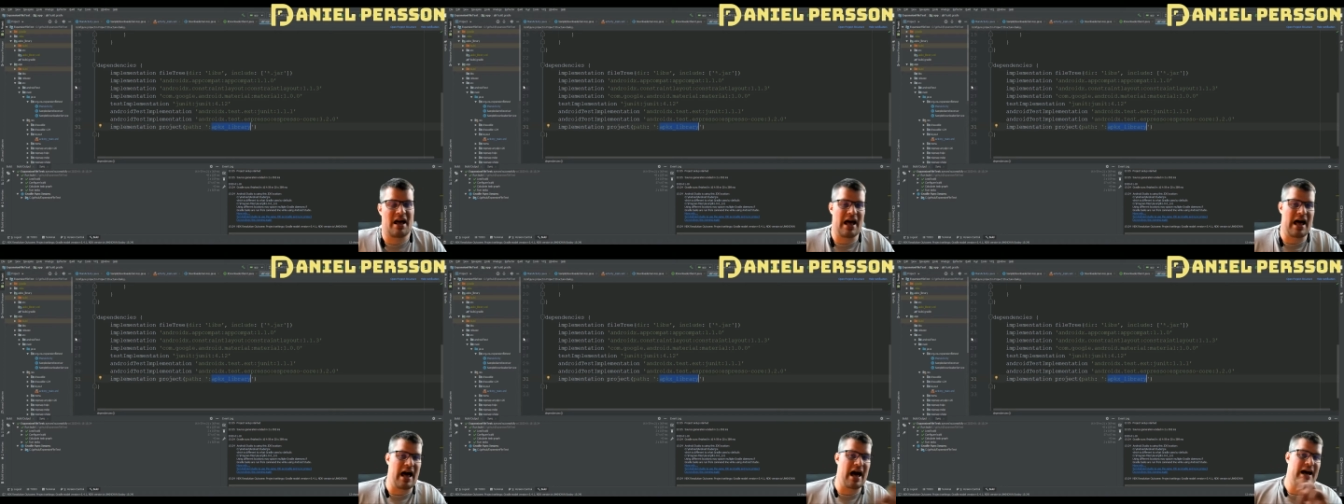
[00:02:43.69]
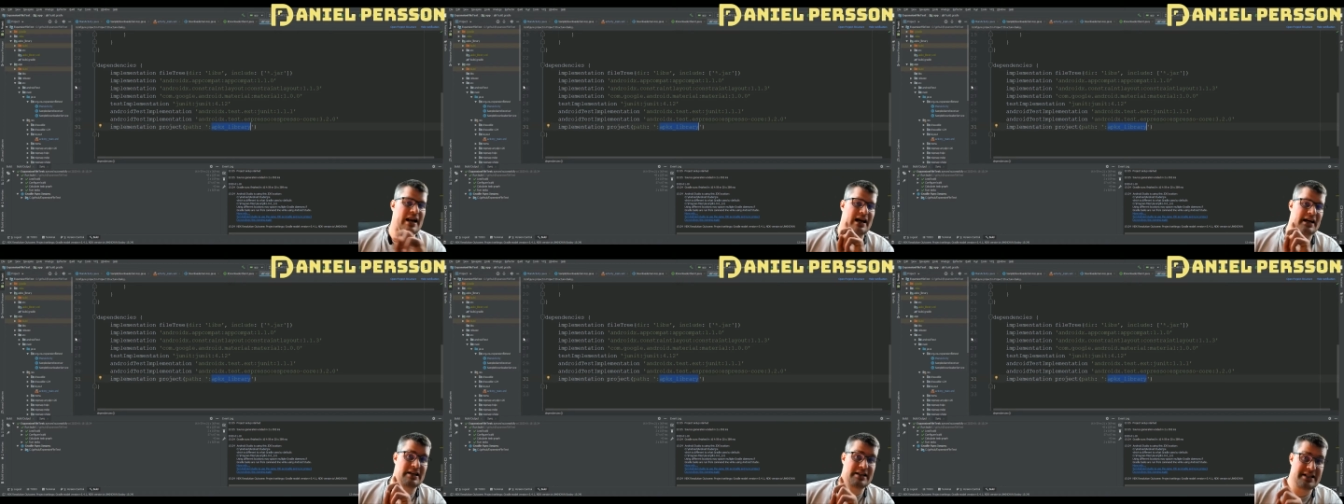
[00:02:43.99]

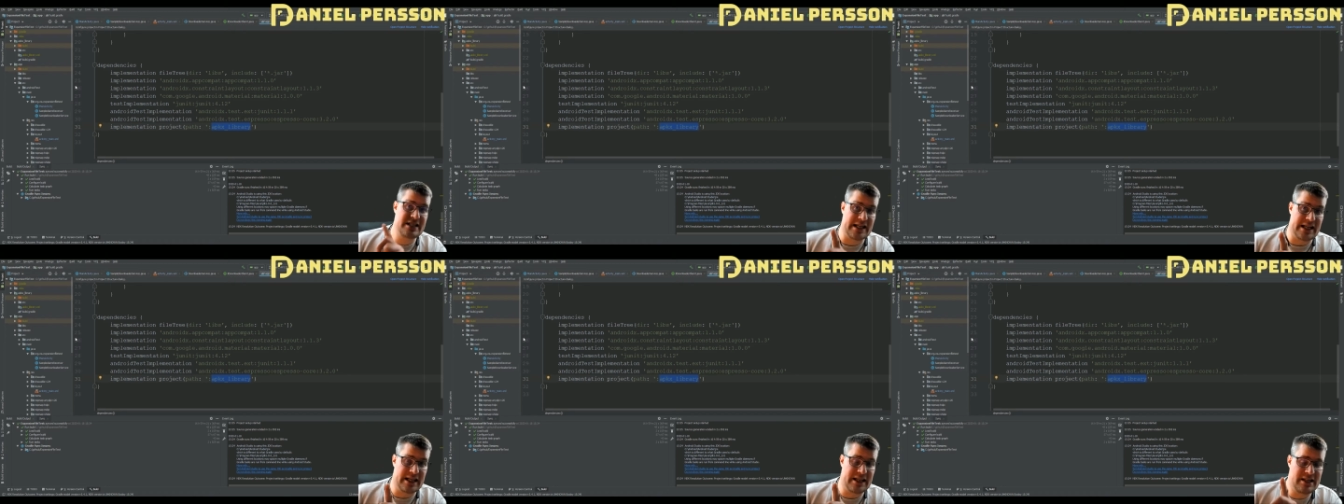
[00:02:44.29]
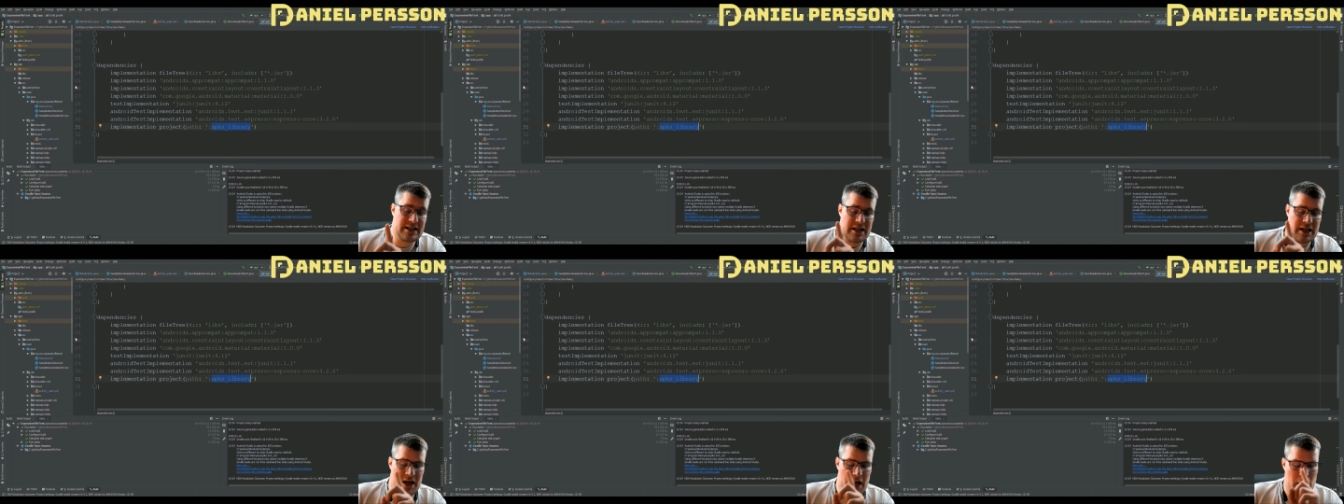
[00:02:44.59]
And I did,
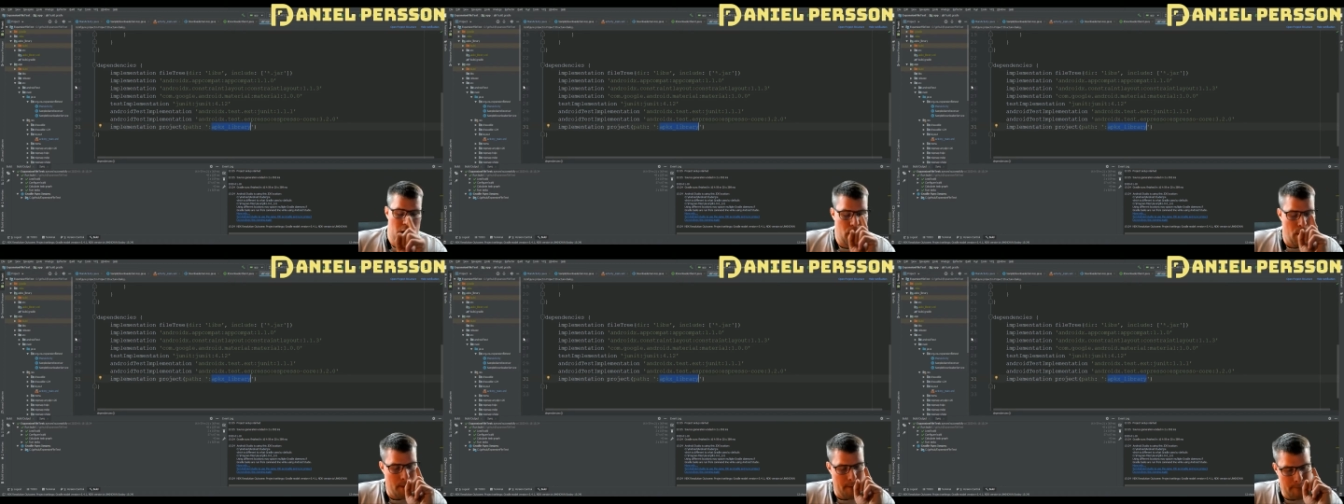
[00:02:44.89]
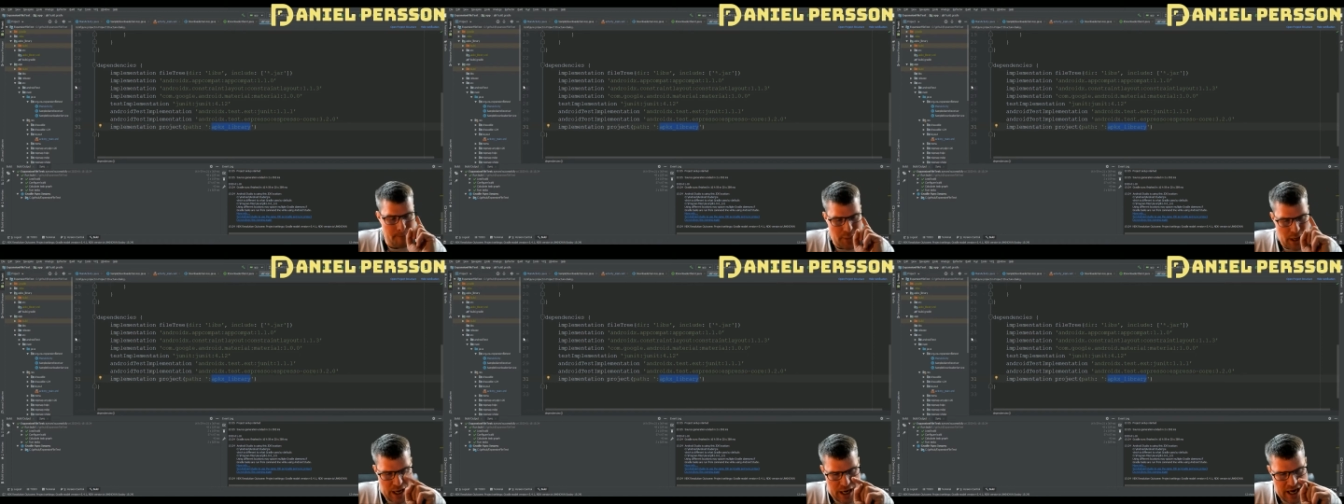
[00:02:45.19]

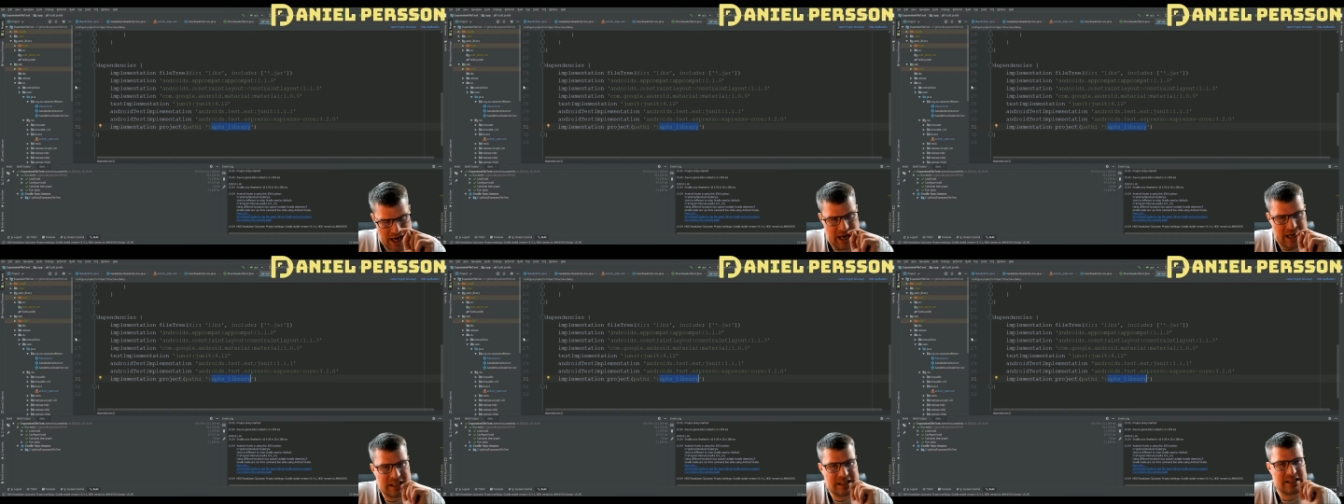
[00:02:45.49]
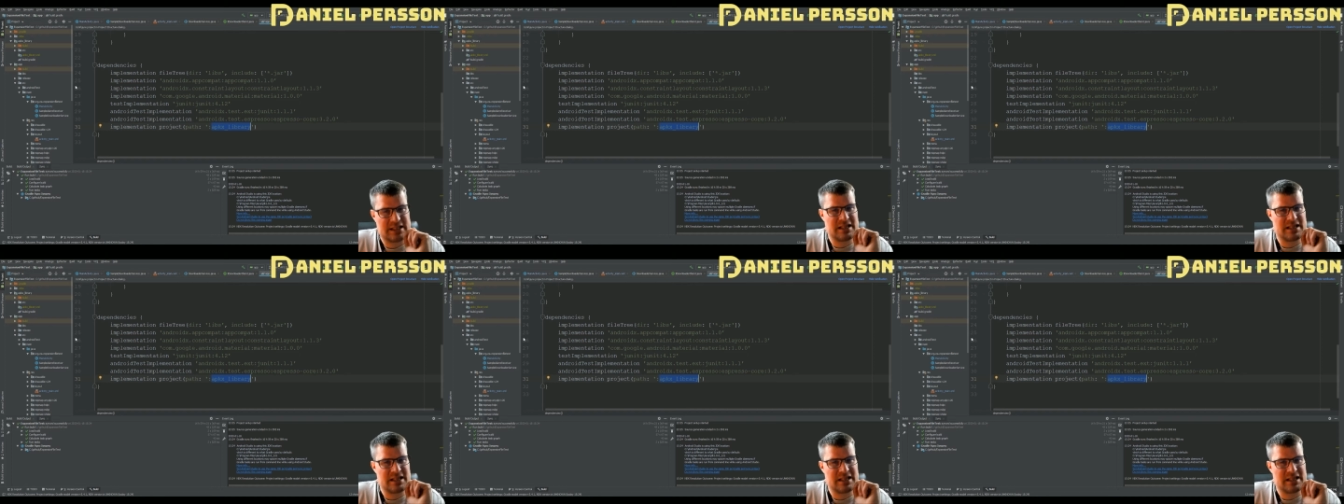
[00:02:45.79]
but